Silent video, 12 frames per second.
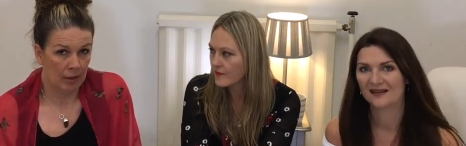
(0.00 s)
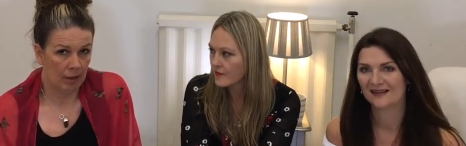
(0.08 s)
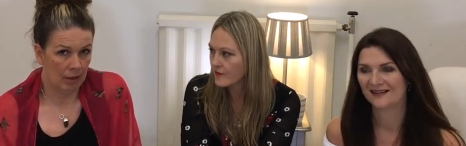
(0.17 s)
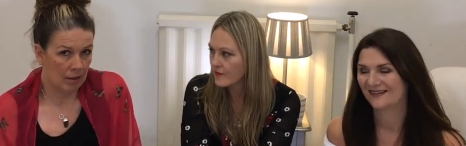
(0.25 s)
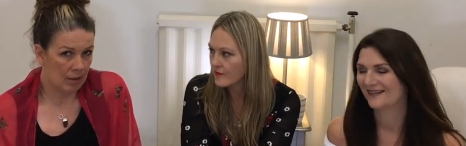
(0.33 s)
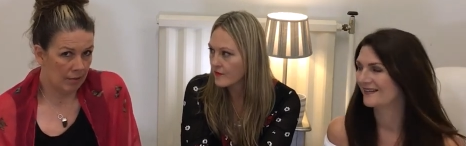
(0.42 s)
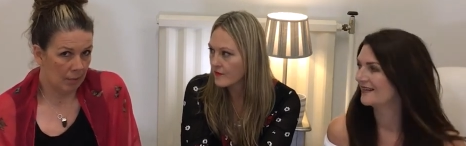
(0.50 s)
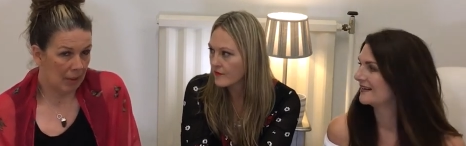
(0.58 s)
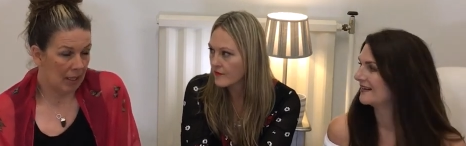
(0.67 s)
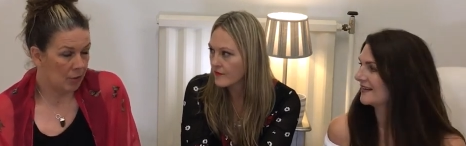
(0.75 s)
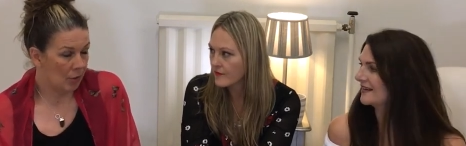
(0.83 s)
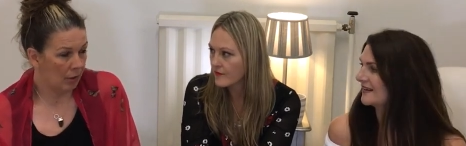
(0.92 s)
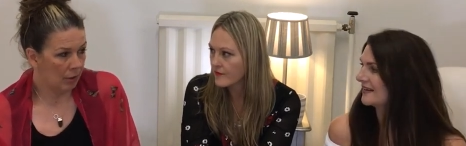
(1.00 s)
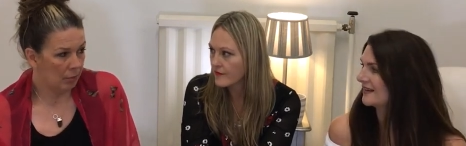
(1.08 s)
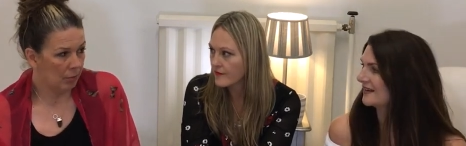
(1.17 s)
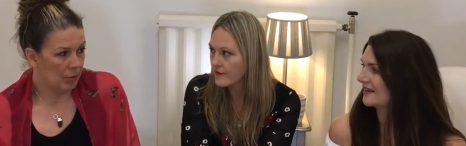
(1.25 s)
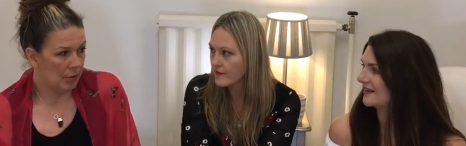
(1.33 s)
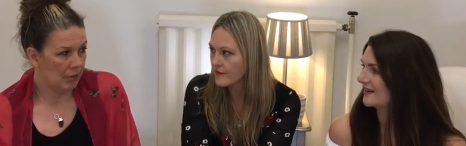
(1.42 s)
Speaker 1: heard of a
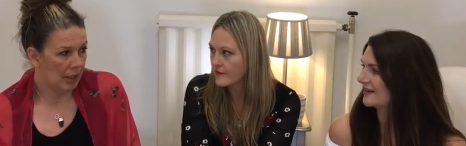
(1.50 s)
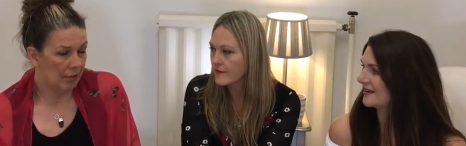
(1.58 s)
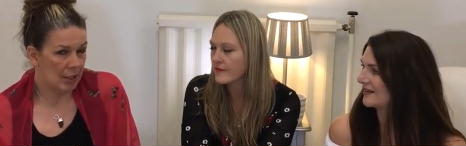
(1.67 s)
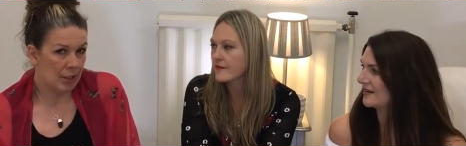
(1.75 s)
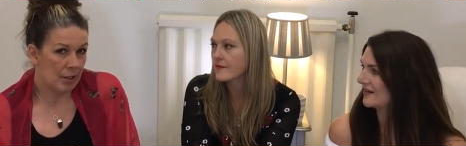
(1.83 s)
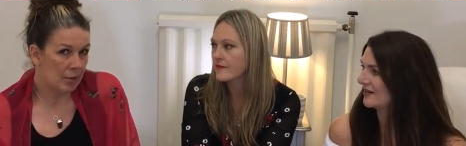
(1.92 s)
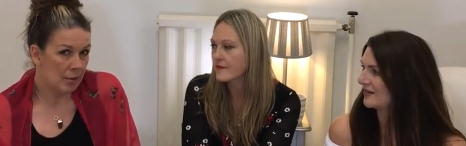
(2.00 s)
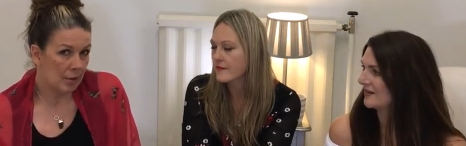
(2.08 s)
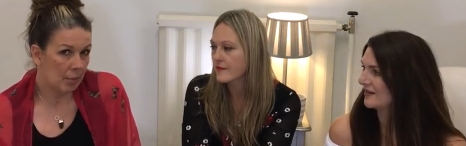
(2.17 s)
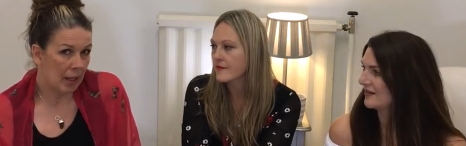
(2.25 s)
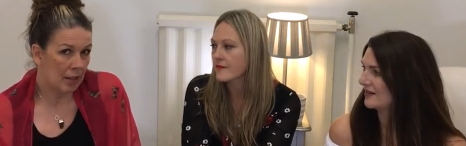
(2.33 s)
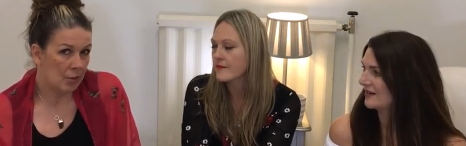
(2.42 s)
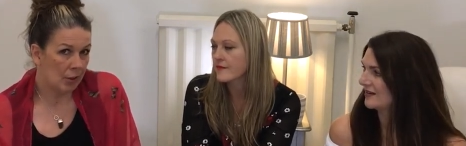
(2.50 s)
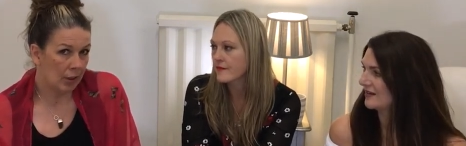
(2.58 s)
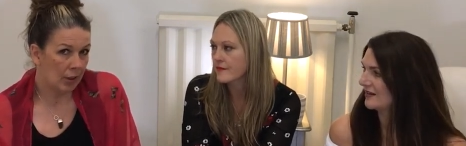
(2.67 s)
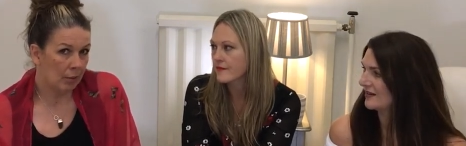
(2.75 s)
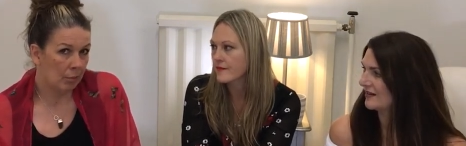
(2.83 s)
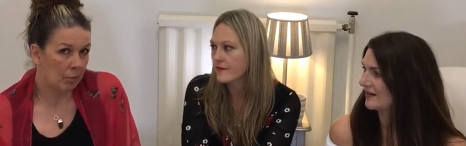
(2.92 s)
pendulum, you've never used a
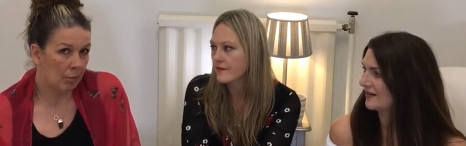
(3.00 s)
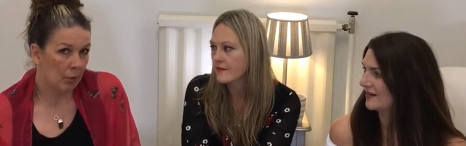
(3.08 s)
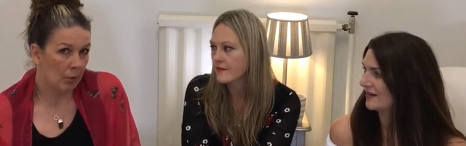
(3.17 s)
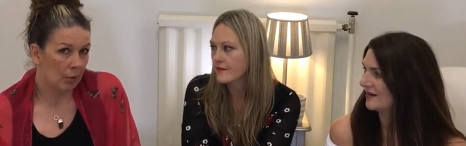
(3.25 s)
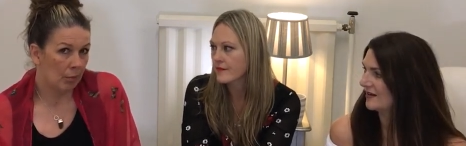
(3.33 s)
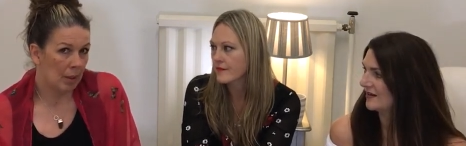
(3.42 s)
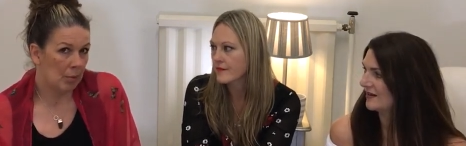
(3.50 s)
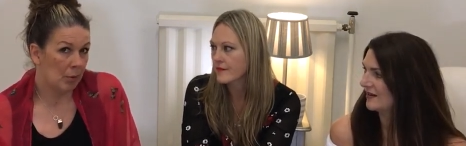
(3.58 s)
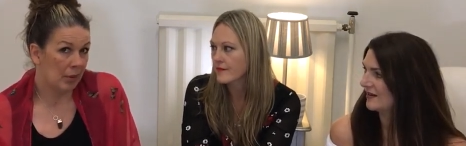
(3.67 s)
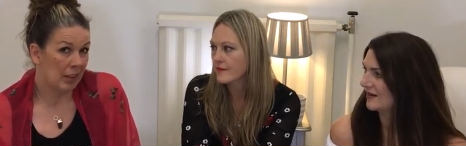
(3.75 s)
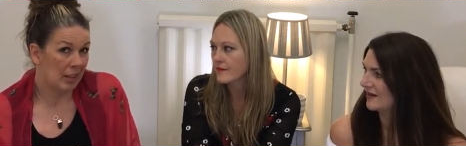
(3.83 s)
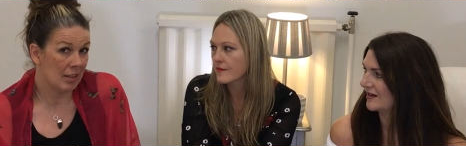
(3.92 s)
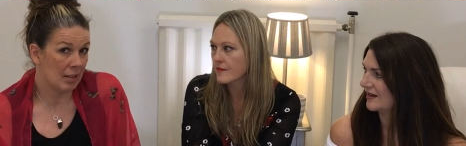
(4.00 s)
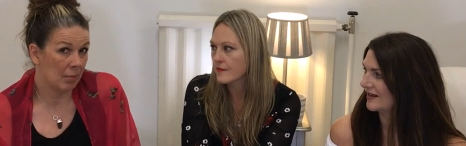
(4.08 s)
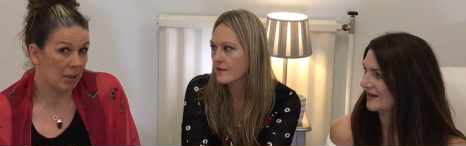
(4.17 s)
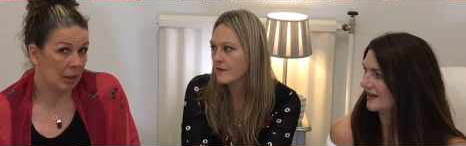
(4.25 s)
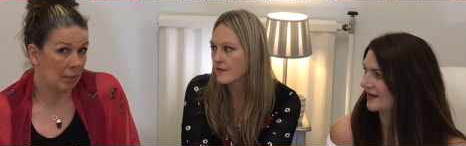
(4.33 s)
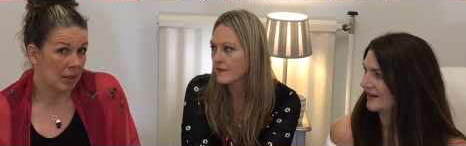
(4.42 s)
pendulum, maybe you think it's
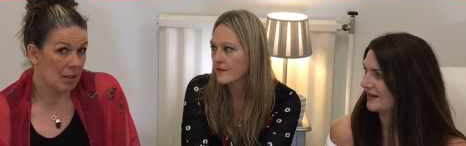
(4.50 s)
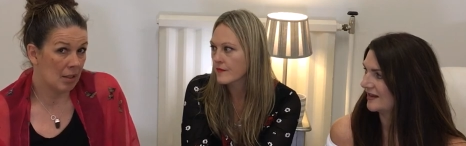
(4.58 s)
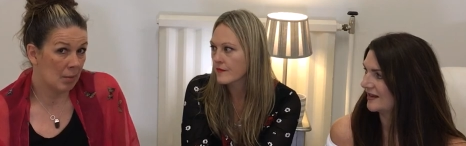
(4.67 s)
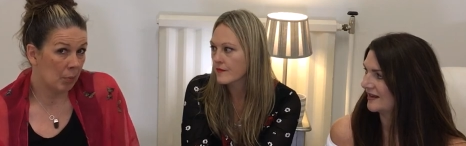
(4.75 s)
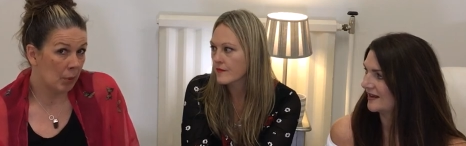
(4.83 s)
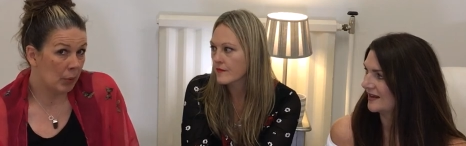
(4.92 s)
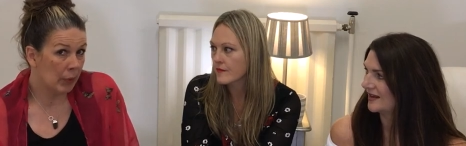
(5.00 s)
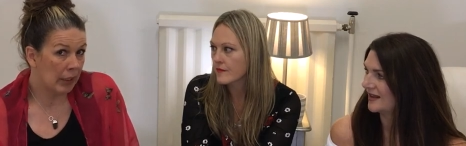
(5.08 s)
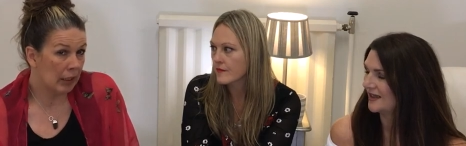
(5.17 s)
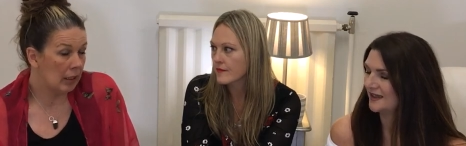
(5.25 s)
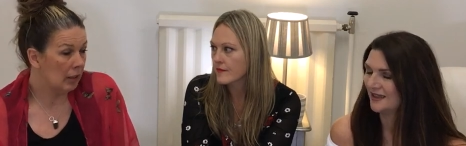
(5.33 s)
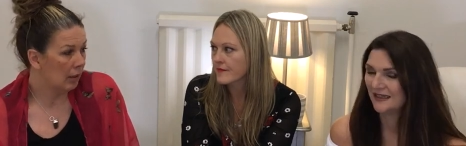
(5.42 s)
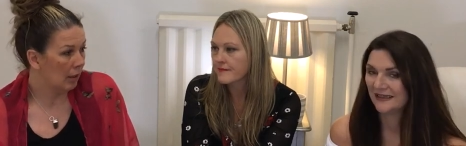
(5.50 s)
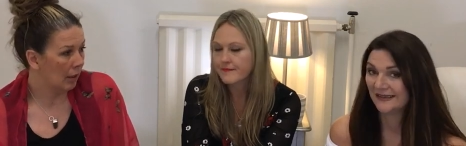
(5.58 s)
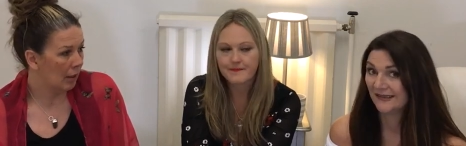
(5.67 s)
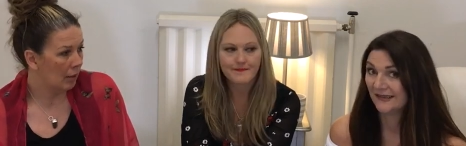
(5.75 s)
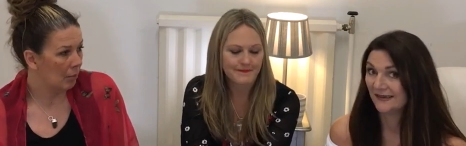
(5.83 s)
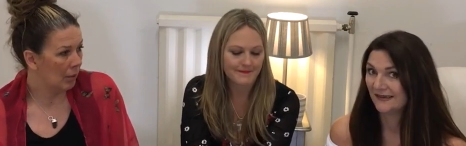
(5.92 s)
something a bit spooky.
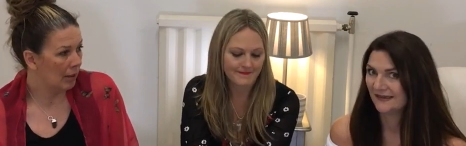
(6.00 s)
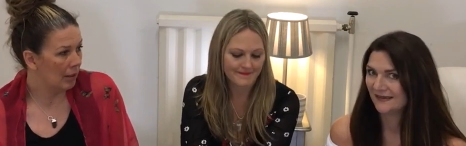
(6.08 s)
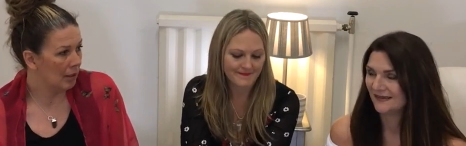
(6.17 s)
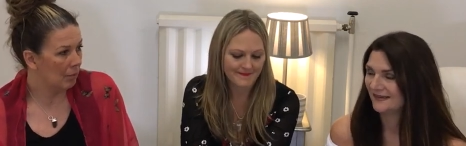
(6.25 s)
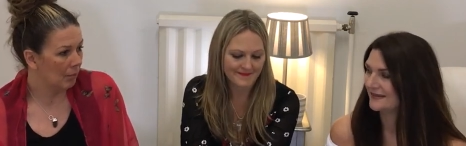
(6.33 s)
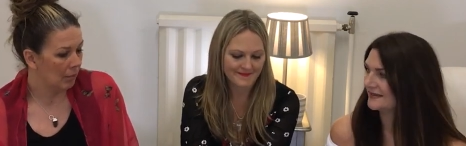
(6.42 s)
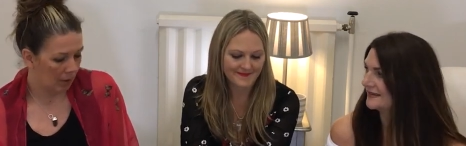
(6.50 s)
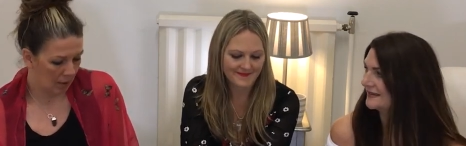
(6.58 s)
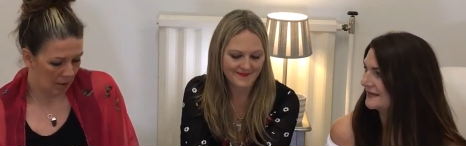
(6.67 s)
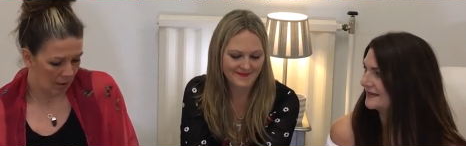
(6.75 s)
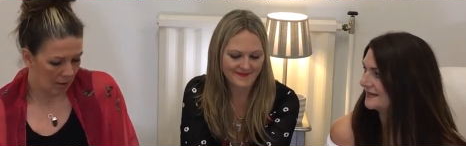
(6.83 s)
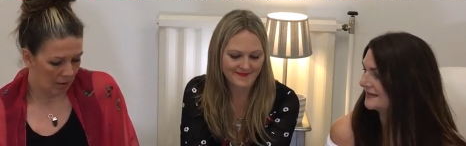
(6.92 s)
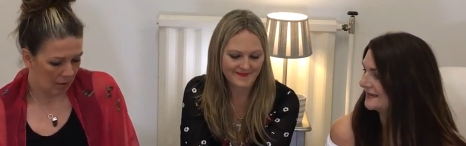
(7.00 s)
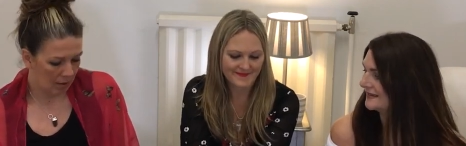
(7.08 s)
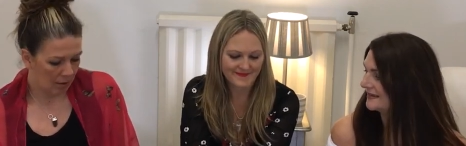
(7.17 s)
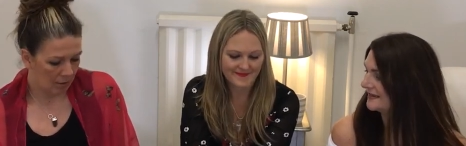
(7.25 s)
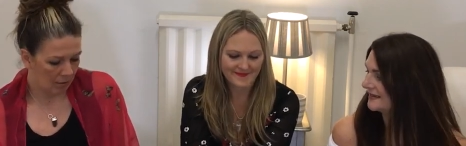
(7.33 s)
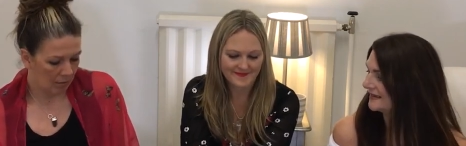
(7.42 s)
Um, I think,
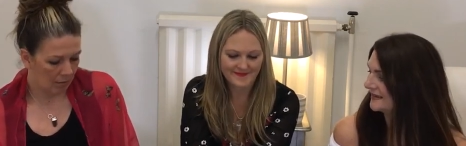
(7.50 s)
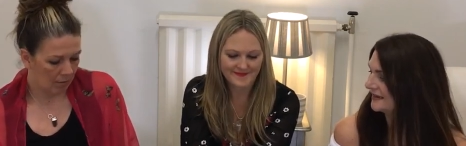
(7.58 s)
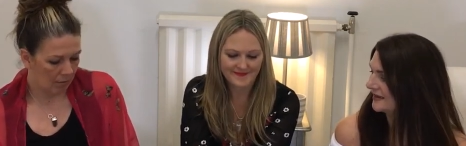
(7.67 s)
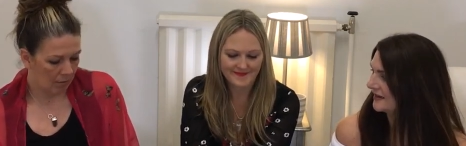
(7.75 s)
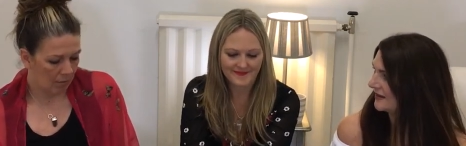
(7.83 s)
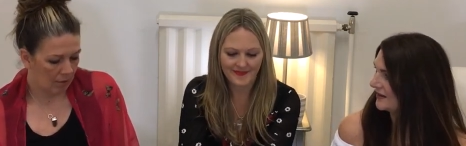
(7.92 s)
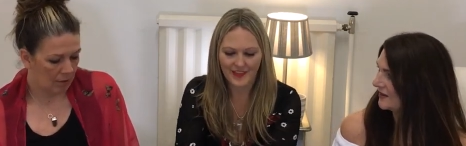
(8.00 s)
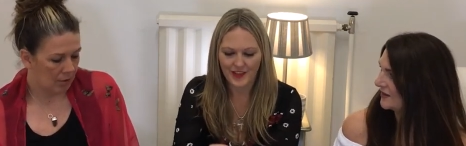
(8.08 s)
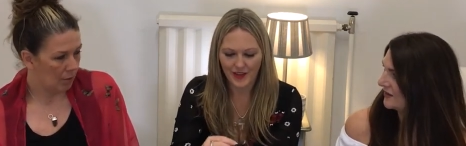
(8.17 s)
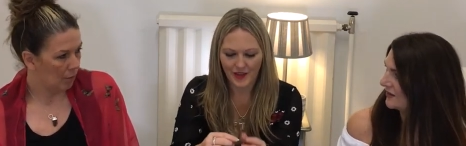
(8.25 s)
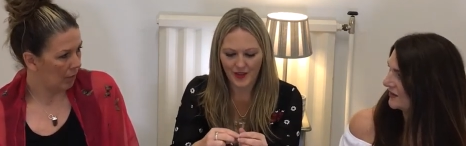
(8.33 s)
you know, let's do a